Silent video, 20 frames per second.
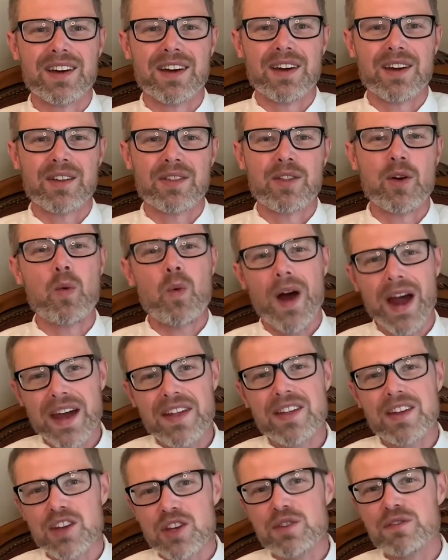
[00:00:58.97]
The way
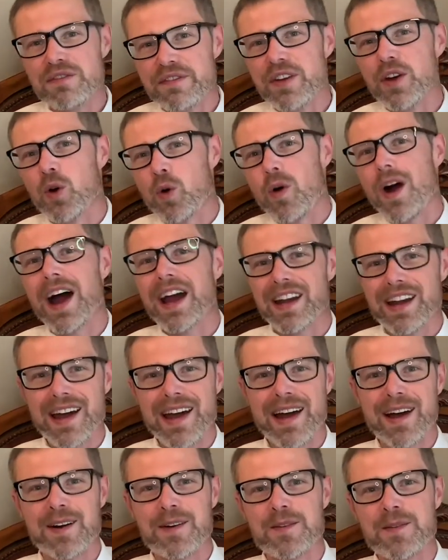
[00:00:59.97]
that you feel right
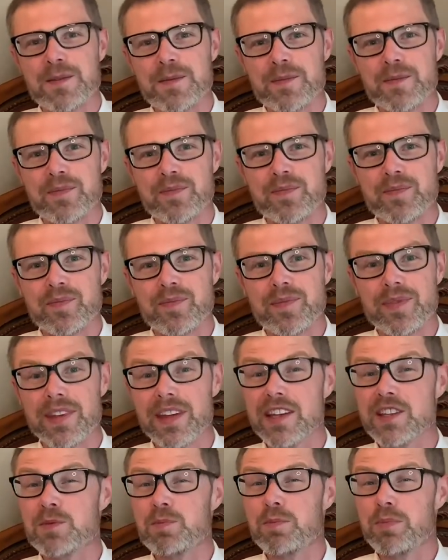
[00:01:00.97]
now
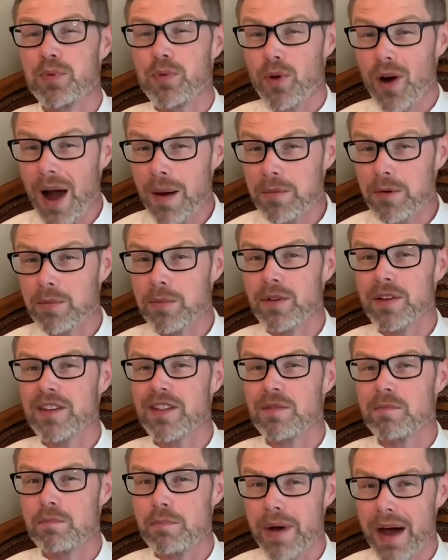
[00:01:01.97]
is probably
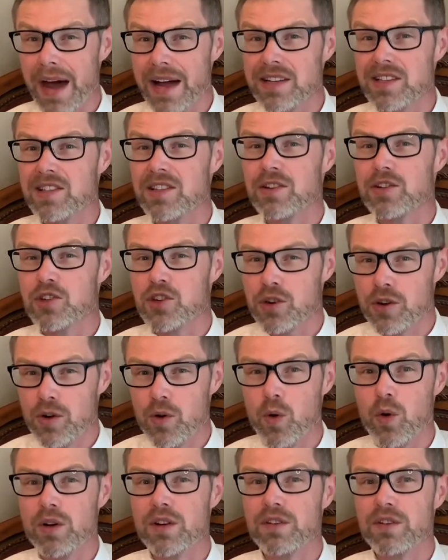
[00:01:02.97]
the best that you're going to